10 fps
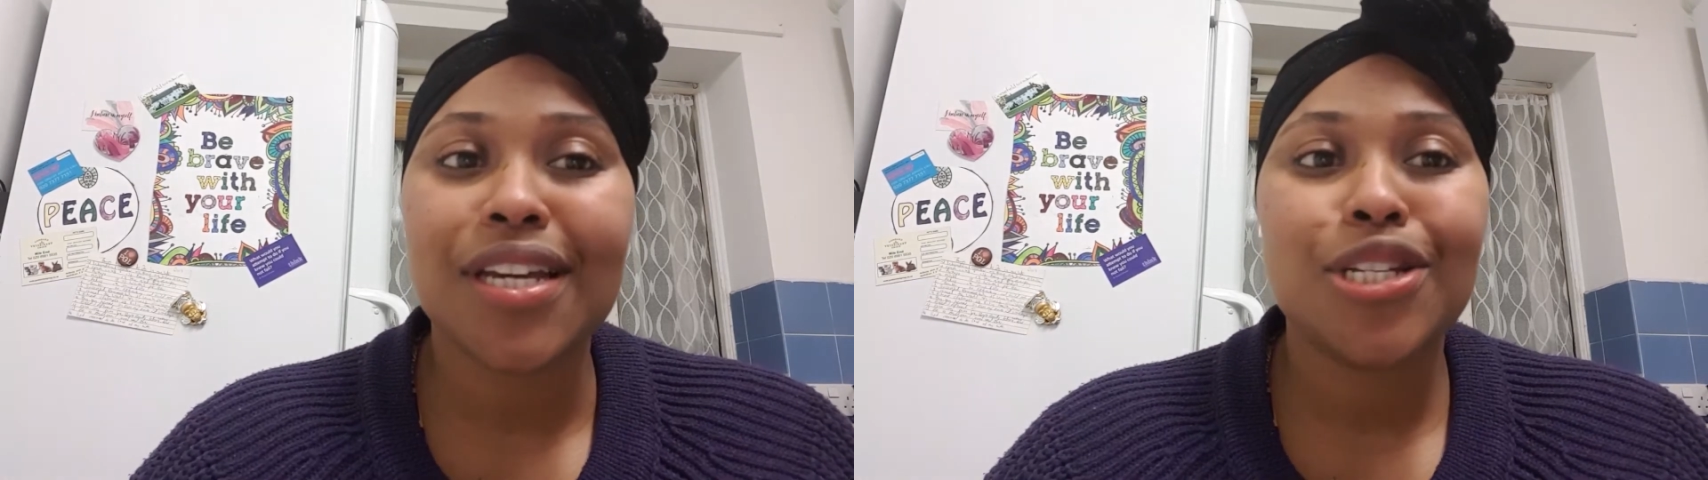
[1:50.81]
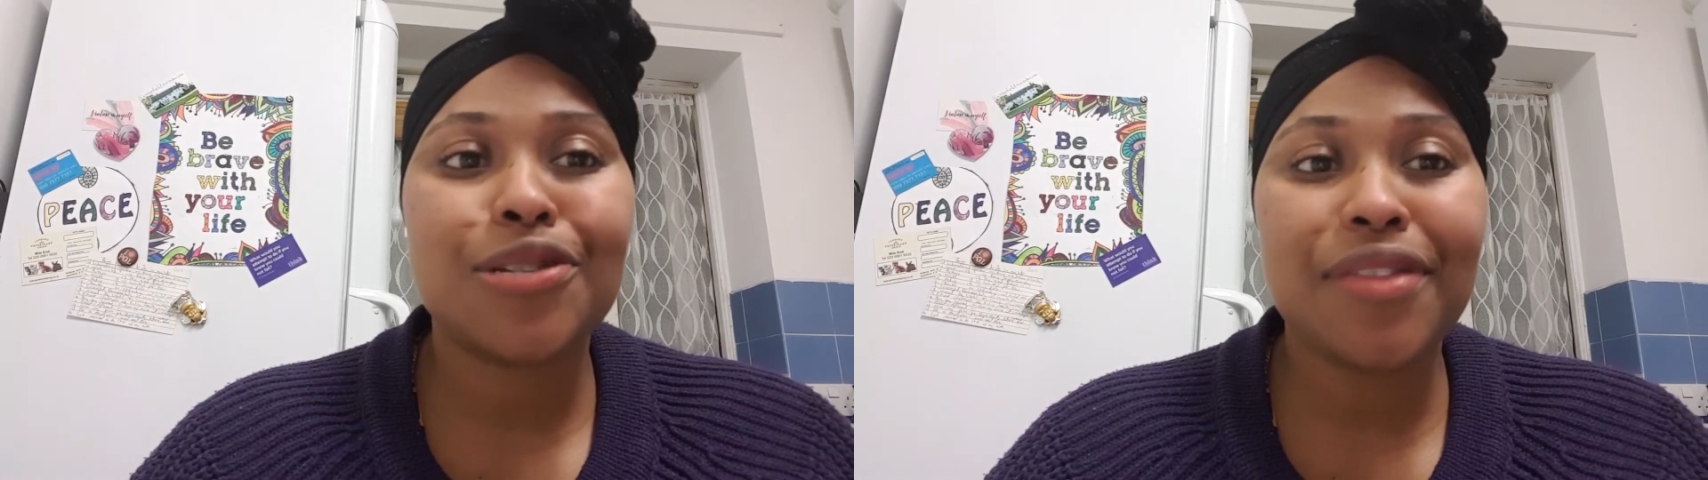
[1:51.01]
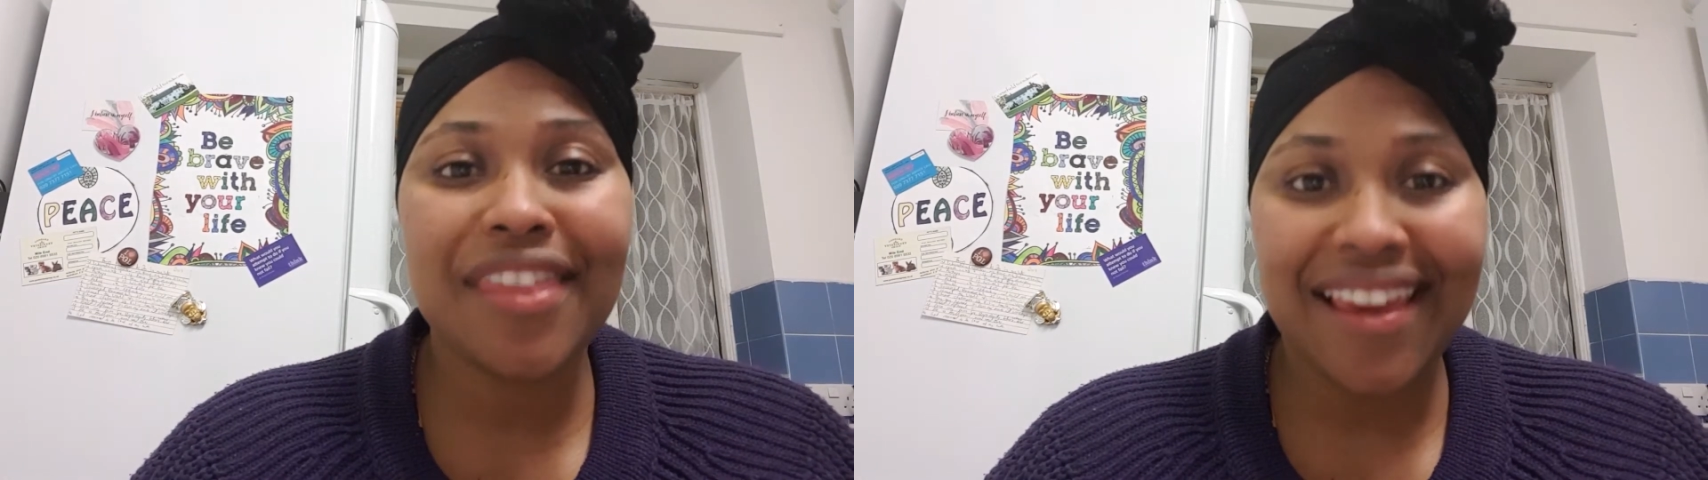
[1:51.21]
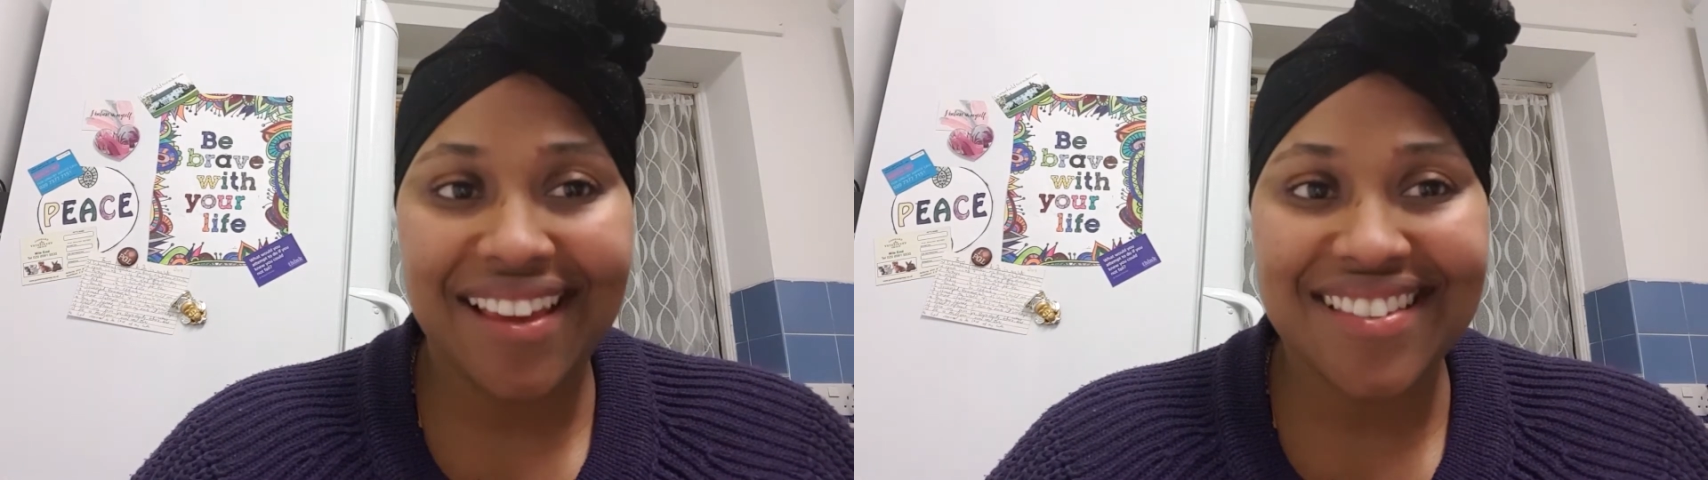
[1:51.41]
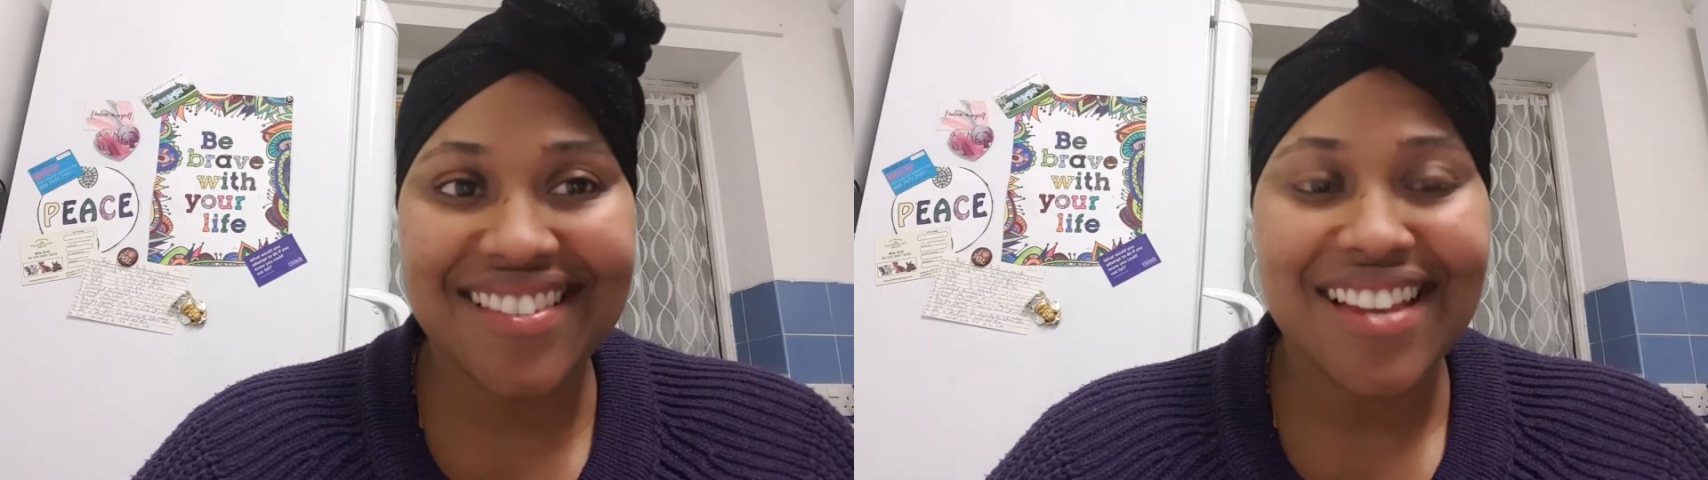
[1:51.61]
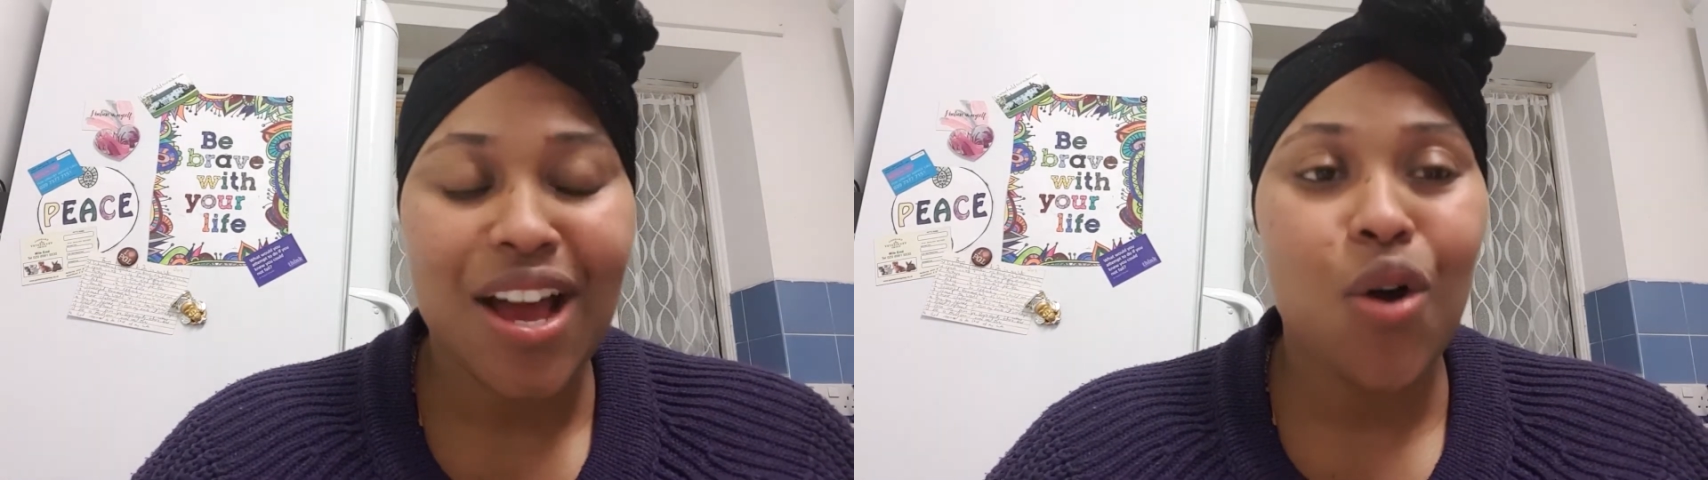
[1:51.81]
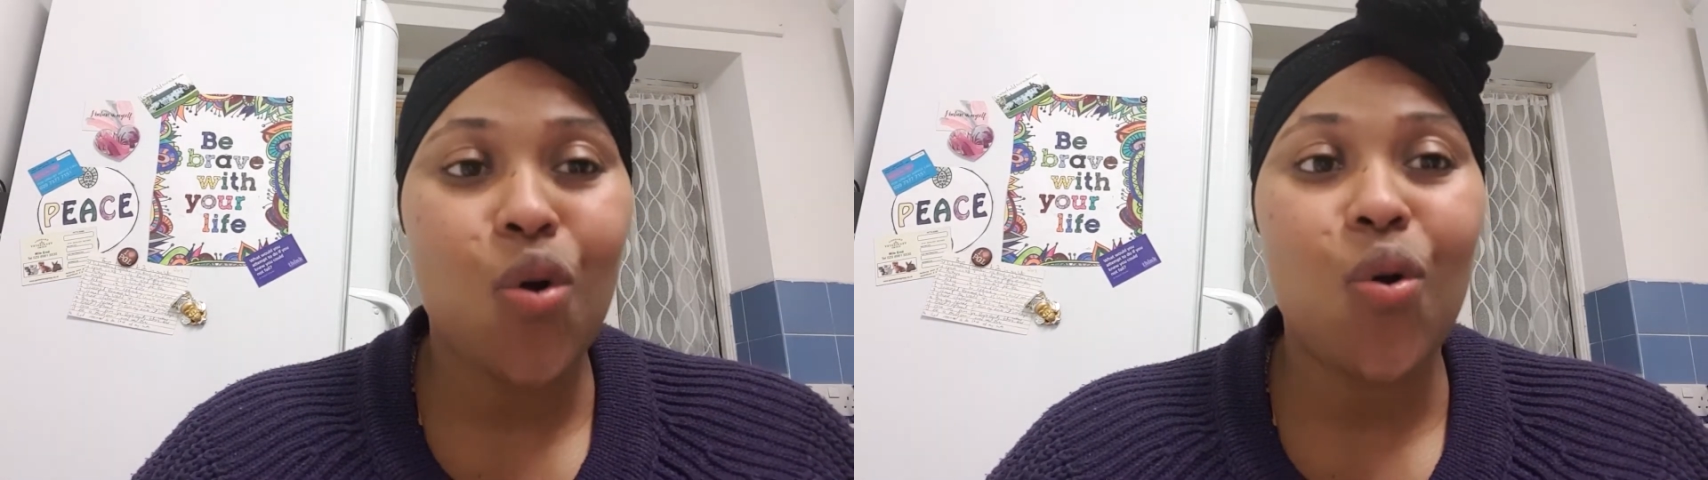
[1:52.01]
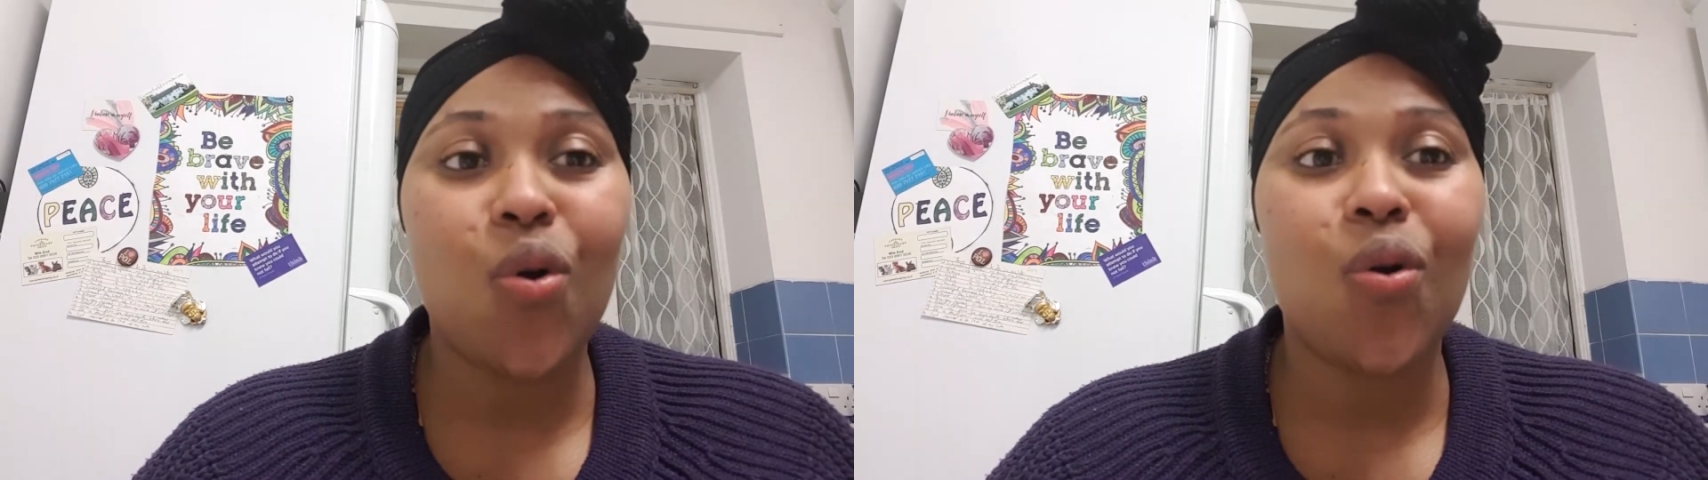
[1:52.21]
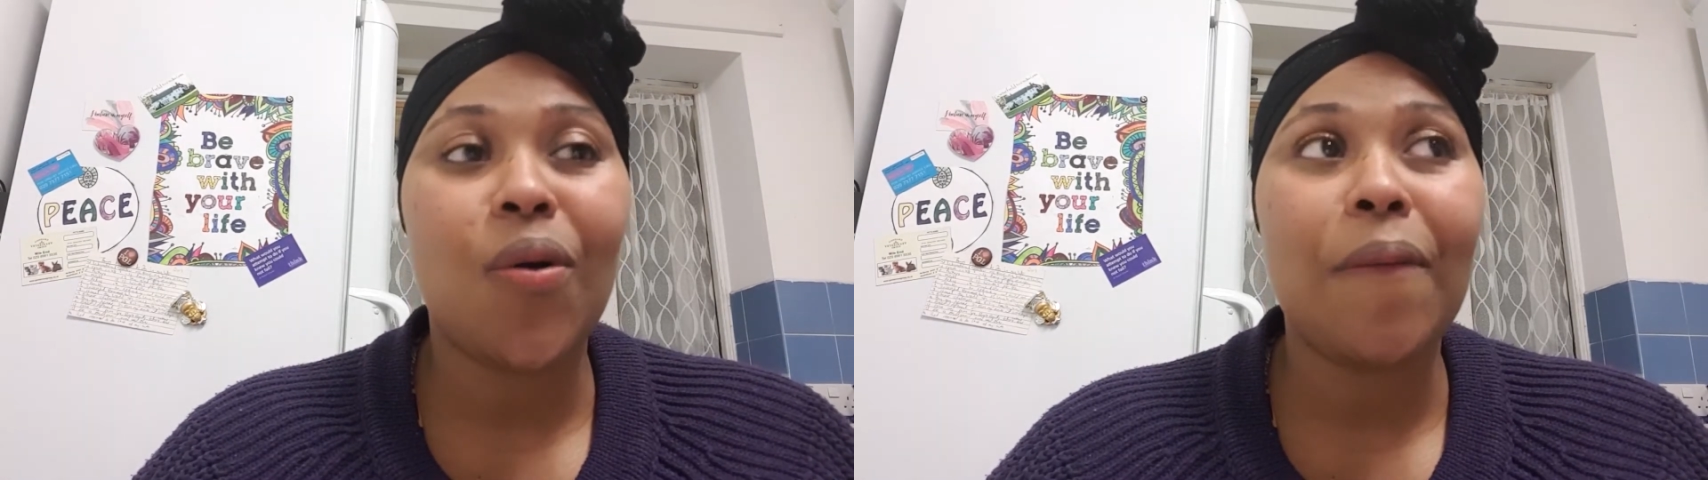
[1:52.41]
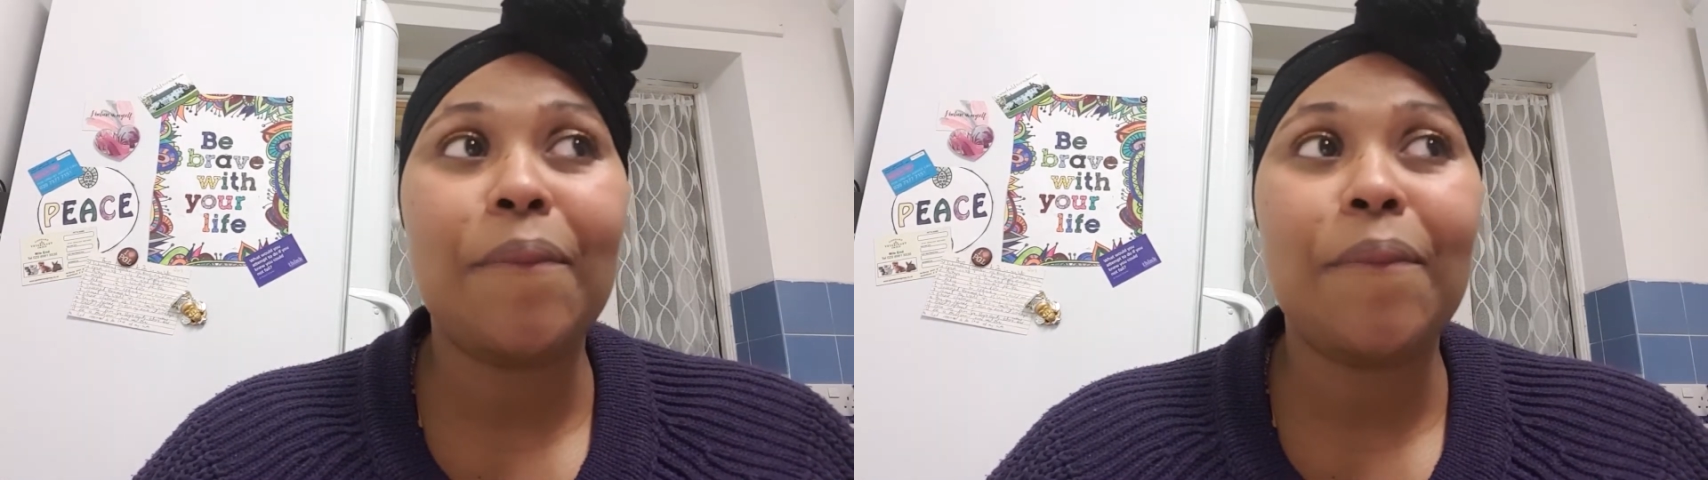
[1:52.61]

to things or